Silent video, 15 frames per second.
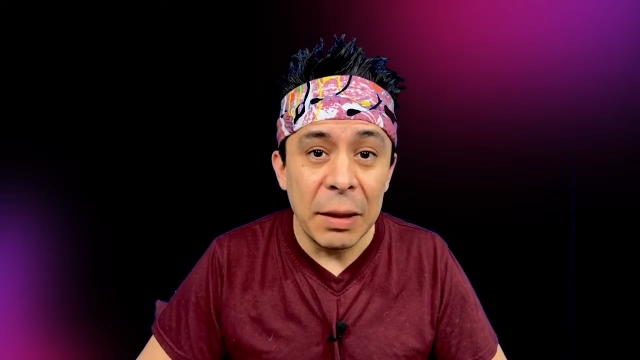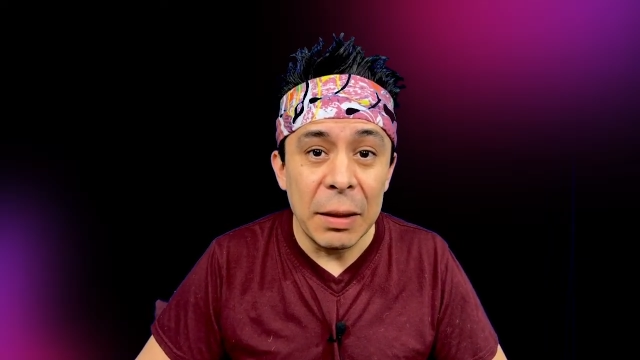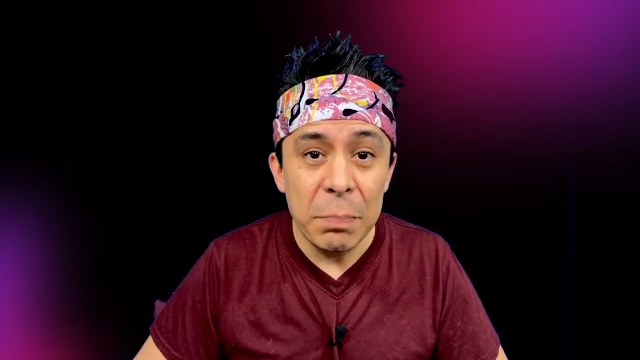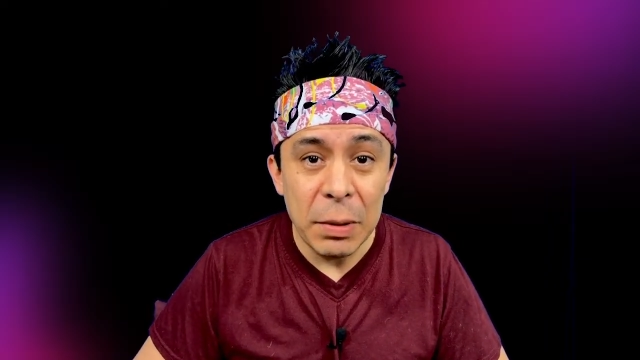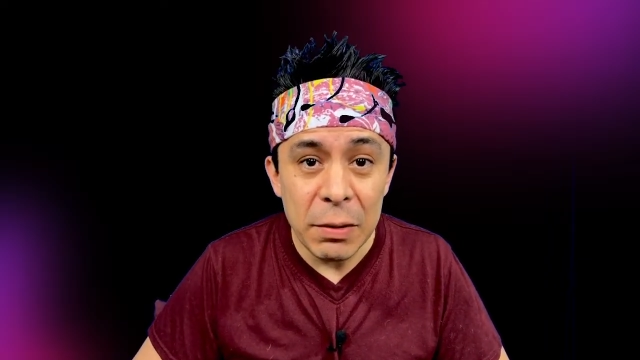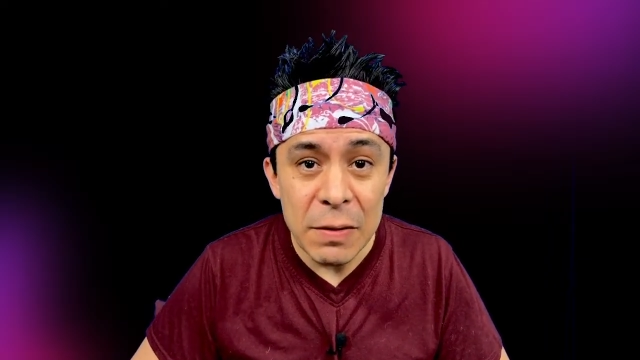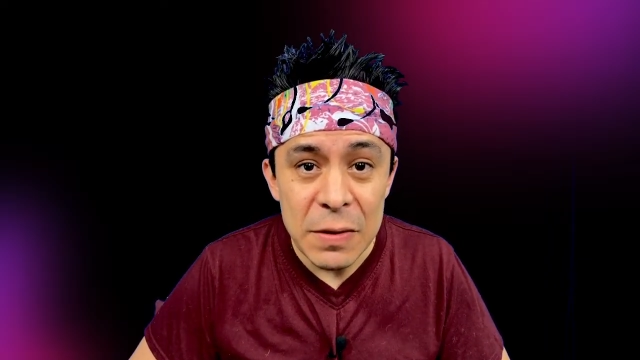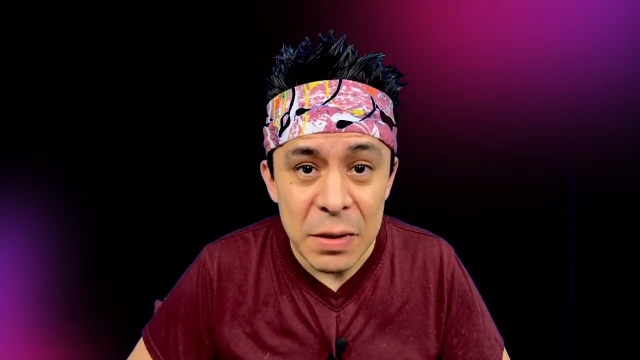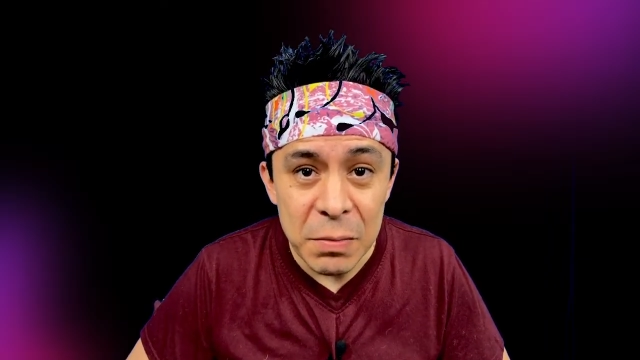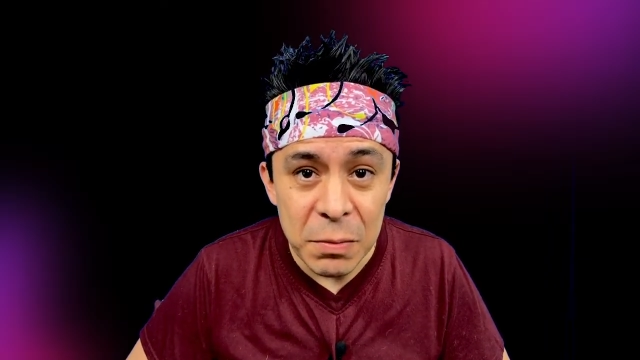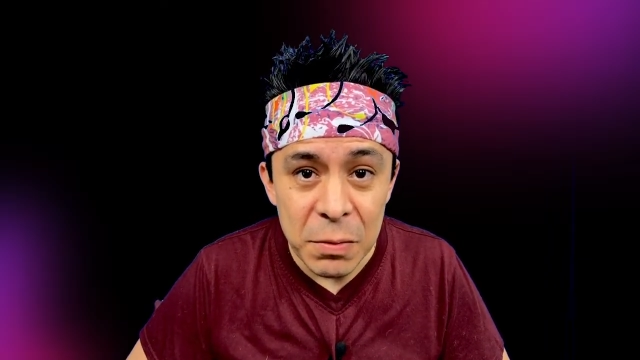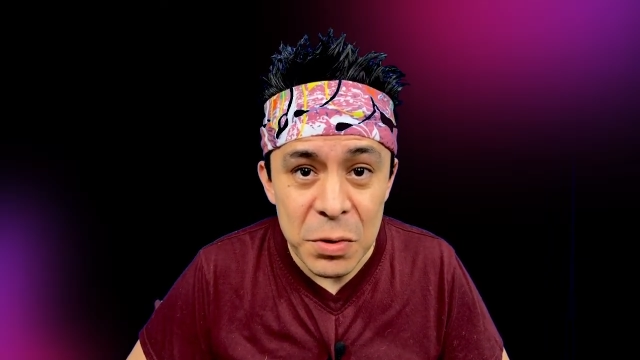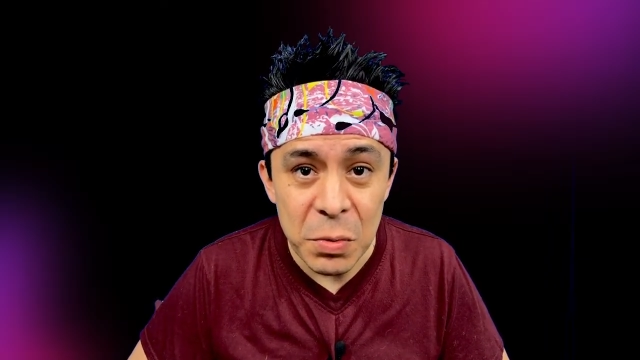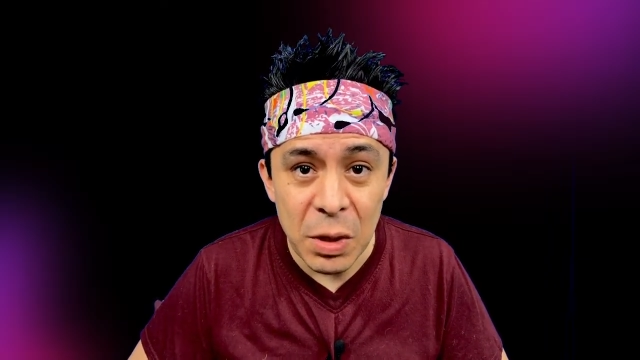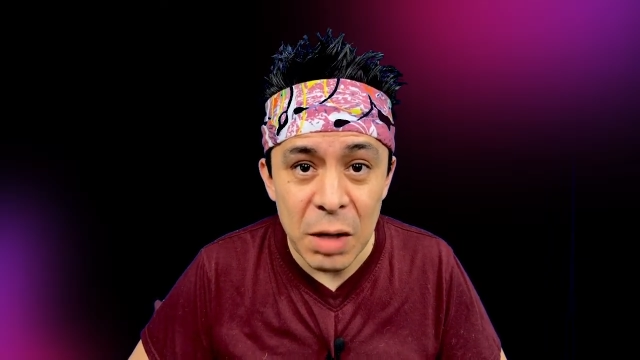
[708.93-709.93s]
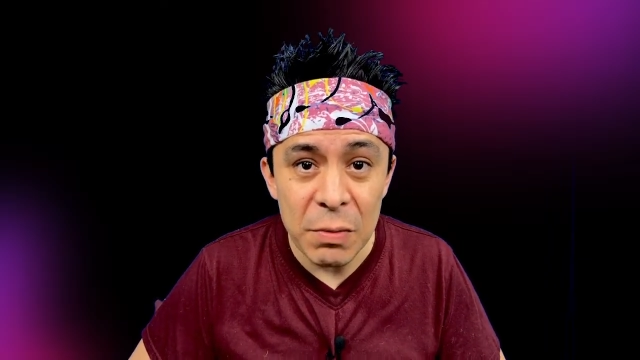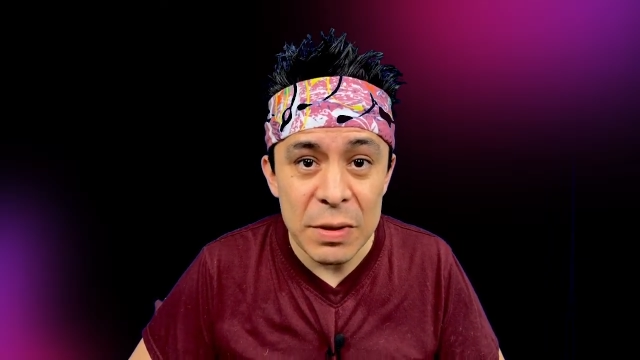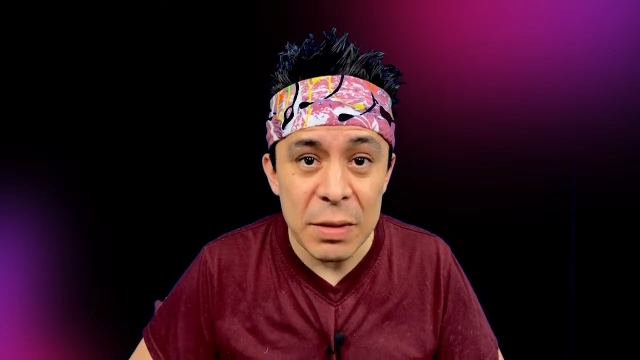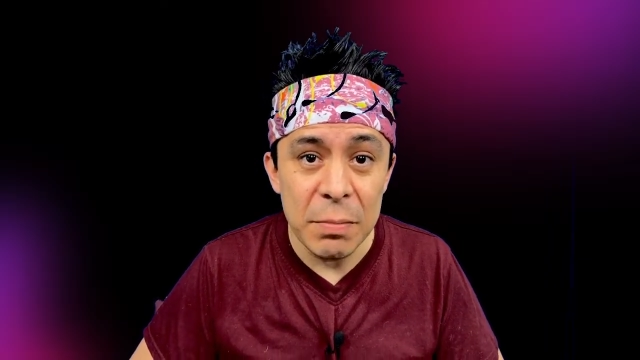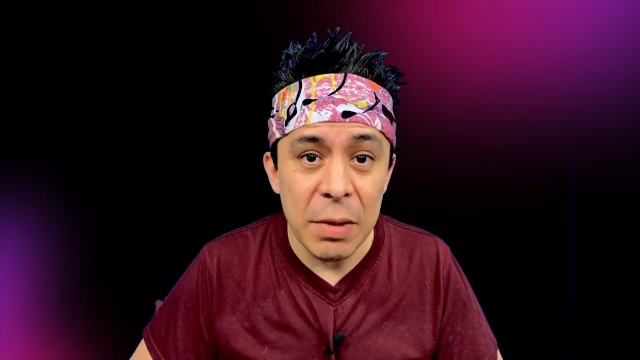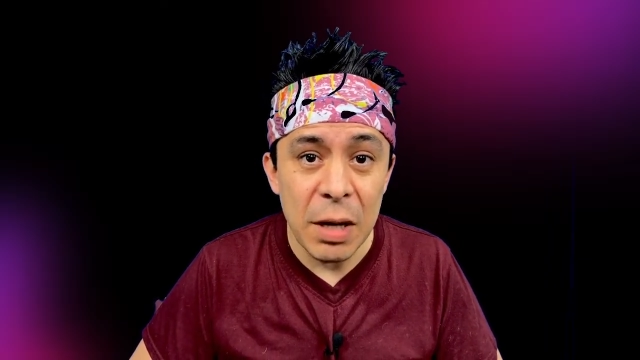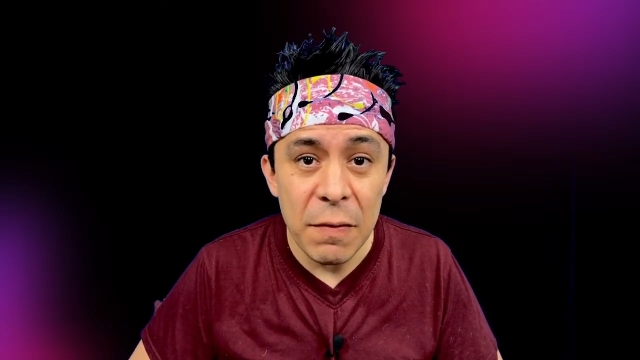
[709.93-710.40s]
parents divorced when I was
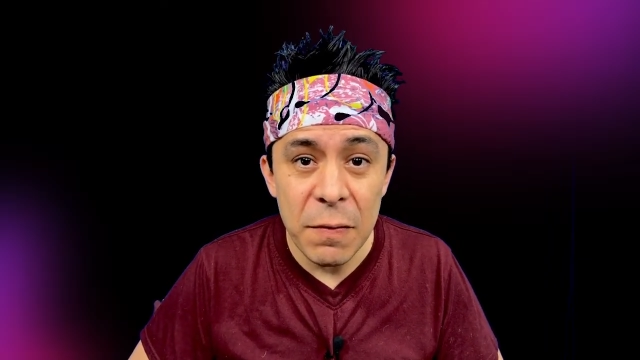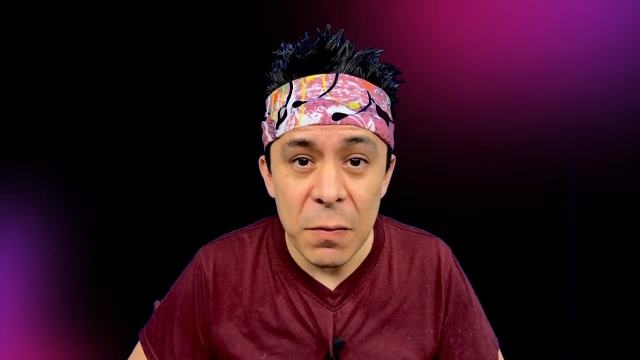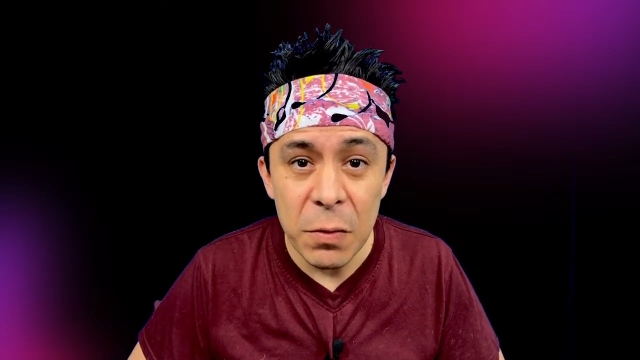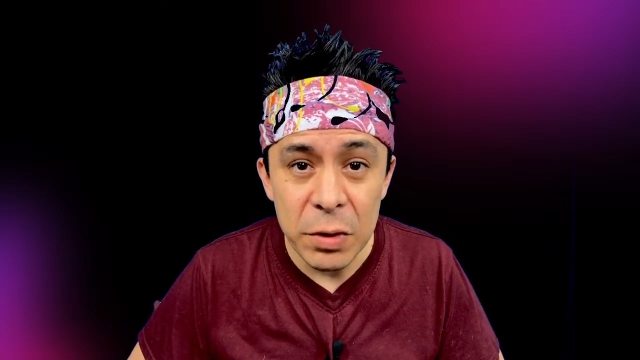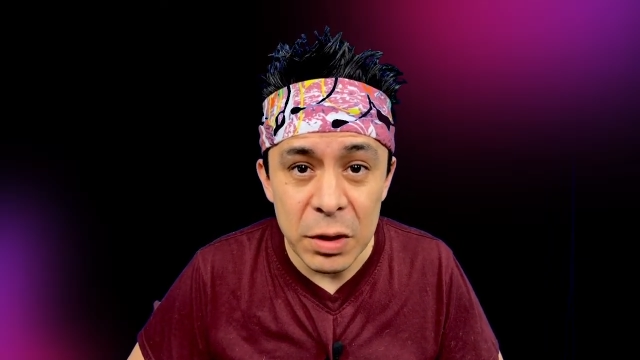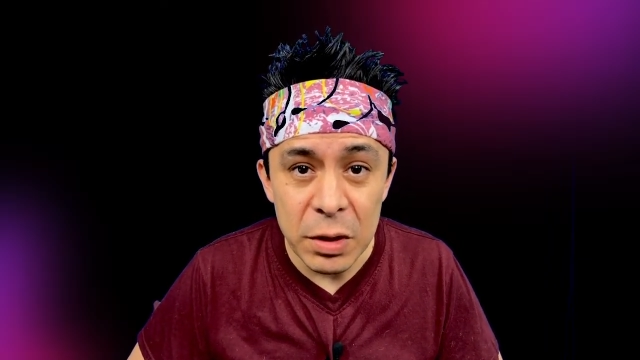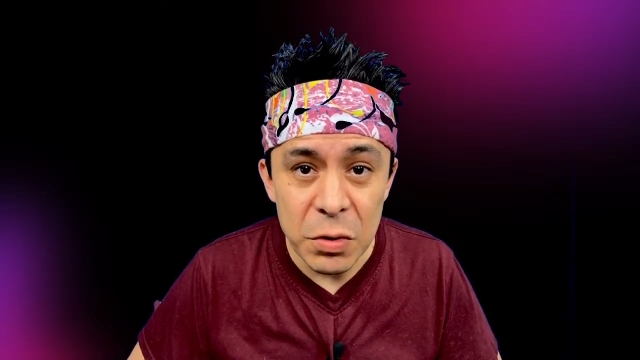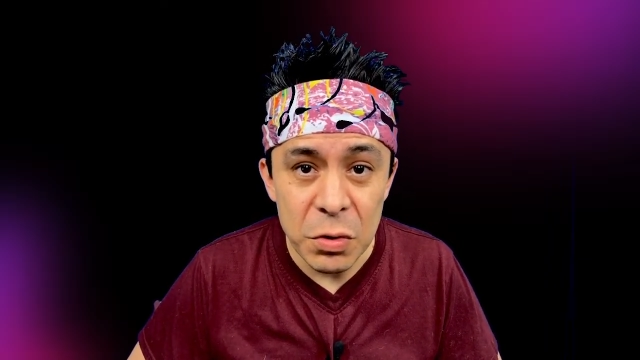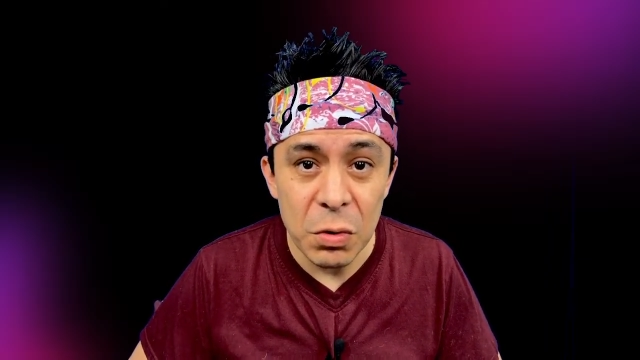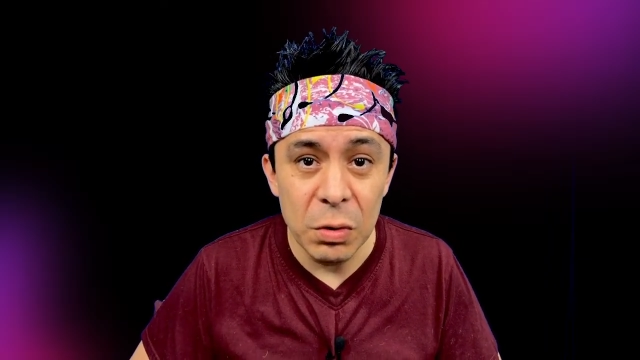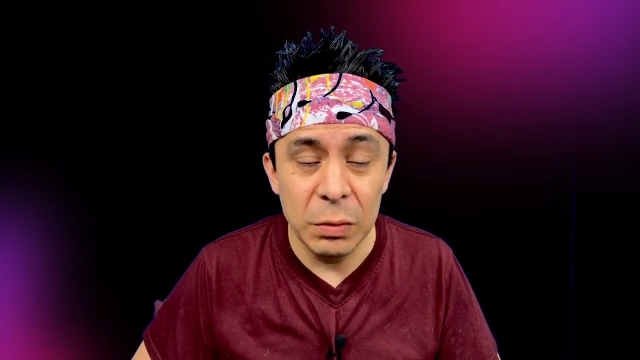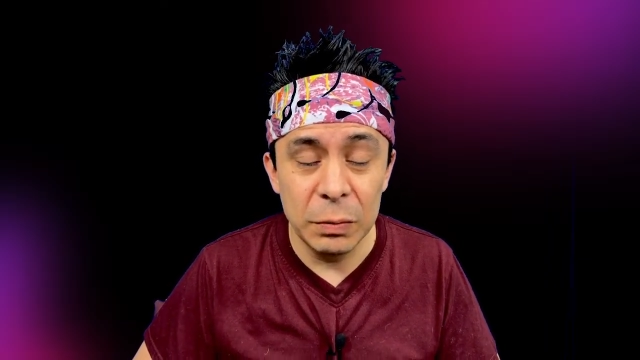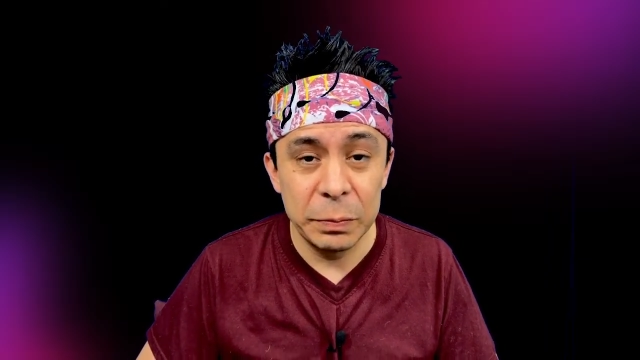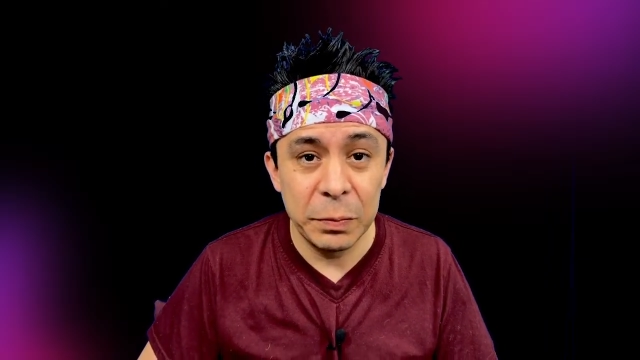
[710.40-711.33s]
about 4 years old.